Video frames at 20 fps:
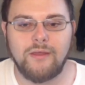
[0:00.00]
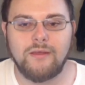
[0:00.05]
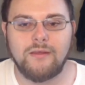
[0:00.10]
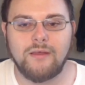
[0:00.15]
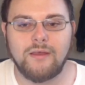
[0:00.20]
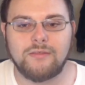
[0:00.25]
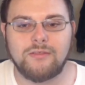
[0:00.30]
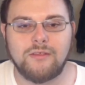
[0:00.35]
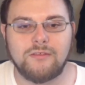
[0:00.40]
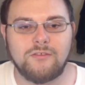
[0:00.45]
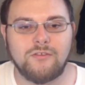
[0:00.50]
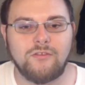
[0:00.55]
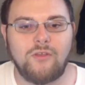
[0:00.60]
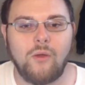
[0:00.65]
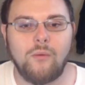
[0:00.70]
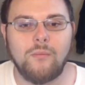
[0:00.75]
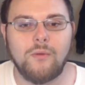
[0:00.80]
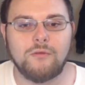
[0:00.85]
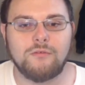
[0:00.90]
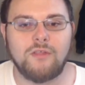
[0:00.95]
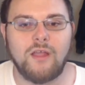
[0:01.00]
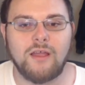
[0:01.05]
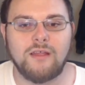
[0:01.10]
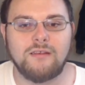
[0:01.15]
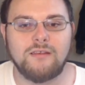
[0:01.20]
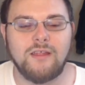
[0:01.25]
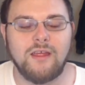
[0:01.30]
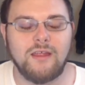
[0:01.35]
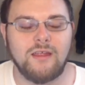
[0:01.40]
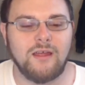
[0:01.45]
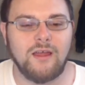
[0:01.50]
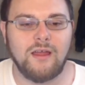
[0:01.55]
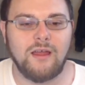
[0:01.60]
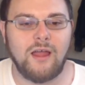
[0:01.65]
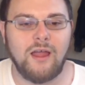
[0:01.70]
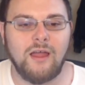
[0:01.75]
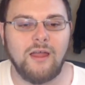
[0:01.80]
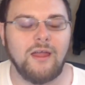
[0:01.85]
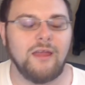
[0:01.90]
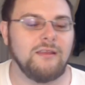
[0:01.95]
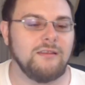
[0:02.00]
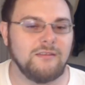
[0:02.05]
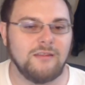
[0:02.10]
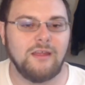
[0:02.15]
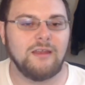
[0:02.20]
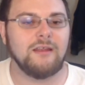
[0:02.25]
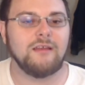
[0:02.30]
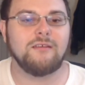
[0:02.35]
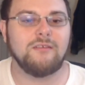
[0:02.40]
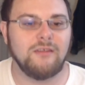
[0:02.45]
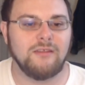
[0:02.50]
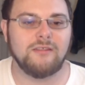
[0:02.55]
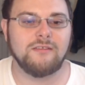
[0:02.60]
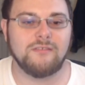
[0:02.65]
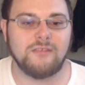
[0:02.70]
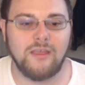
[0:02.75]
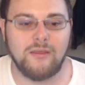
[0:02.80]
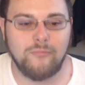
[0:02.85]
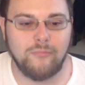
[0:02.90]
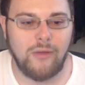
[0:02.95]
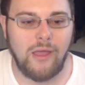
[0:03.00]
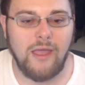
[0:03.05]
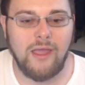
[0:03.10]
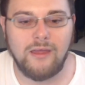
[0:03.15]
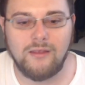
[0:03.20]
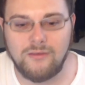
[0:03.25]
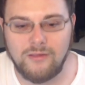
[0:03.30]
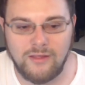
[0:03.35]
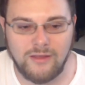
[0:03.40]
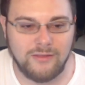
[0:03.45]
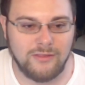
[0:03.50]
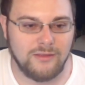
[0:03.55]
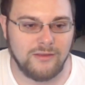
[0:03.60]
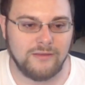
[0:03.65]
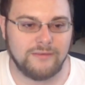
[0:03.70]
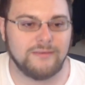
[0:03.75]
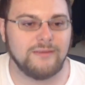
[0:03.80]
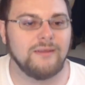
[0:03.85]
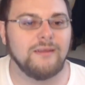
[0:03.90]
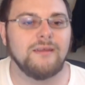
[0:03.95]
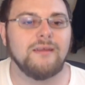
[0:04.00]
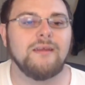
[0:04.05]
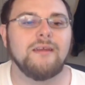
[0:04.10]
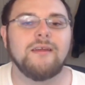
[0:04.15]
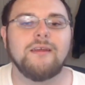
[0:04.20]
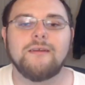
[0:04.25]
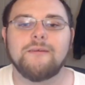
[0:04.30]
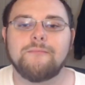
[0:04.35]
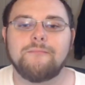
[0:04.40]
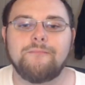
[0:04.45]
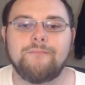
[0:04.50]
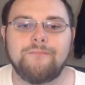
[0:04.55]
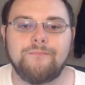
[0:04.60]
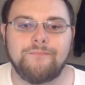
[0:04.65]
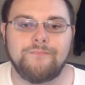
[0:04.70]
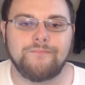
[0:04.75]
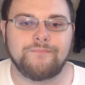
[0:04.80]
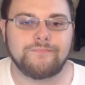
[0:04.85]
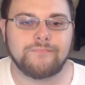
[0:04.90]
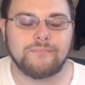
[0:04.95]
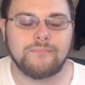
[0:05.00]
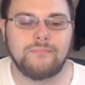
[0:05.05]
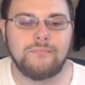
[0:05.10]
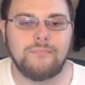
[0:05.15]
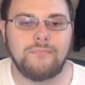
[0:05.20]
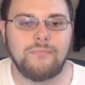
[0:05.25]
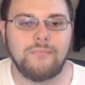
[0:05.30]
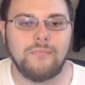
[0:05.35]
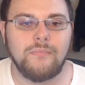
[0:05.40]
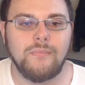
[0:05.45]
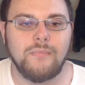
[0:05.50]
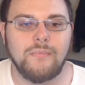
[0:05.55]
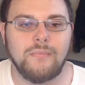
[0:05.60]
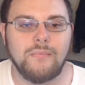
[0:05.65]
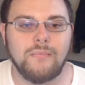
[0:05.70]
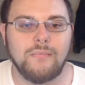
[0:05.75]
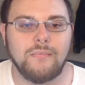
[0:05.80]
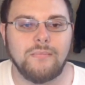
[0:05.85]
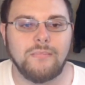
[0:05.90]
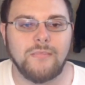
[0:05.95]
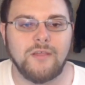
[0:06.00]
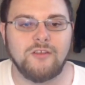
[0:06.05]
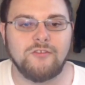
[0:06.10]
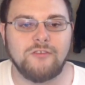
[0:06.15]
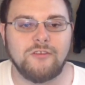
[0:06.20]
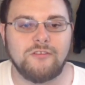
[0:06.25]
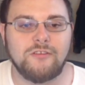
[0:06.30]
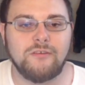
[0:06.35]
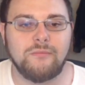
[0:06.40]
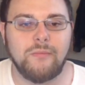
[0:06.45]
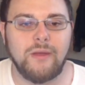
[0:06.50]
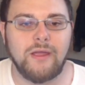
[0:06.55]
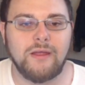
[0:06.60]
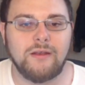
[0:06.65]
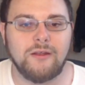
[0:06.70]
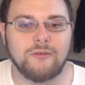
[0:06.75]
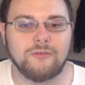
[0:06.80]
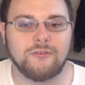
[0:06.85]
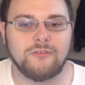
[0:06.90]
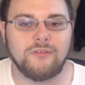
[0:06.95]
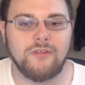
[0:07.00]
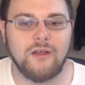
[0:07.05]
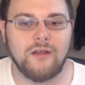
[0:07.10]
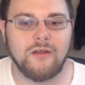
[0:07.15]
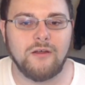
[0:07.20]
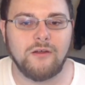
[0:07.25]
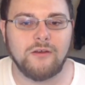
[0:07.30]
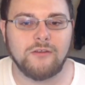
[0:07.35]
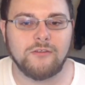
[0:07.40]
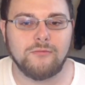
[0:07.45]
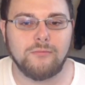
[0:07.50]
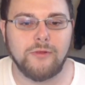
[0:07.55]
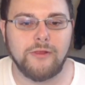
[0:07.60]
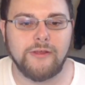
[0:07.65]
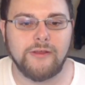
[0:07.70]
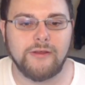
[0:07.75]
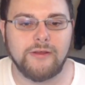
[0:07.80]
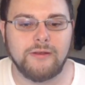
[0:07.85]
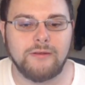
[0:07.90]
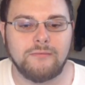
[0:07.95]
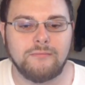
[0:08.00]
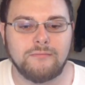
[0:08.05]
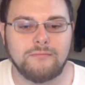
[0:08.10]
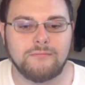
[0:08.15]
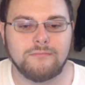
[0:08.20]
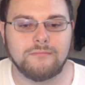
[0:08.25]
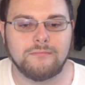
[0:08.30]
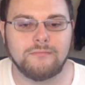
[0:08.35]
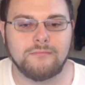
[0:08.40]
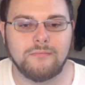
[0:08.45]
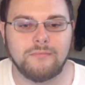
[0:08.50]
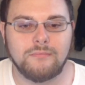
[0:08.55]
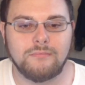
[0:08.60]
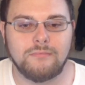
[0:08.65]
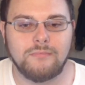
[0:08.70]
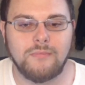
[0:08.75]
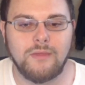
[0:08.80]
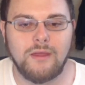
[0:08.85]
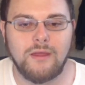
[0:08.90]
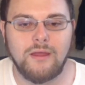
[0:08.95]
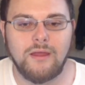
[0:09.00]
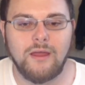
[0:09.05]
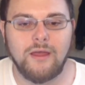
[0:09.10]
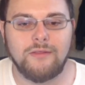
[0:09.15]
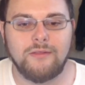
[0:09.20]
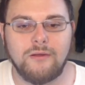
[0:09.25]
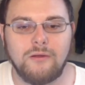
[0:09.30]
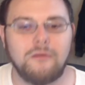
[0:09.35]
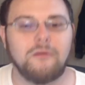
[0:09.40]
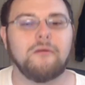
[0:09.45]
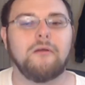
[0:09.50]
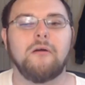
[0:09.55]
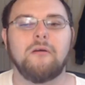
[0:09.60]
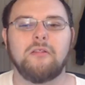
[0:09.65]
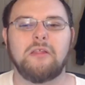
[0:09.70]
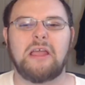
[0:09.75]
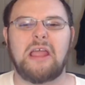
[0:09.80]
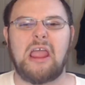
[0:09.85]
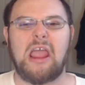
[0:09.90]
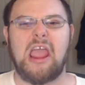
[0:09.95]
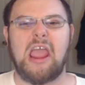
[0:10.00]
like, this is almost ident identically the same panel, I think. There's a tomato stuck on his blade, and they're all going like,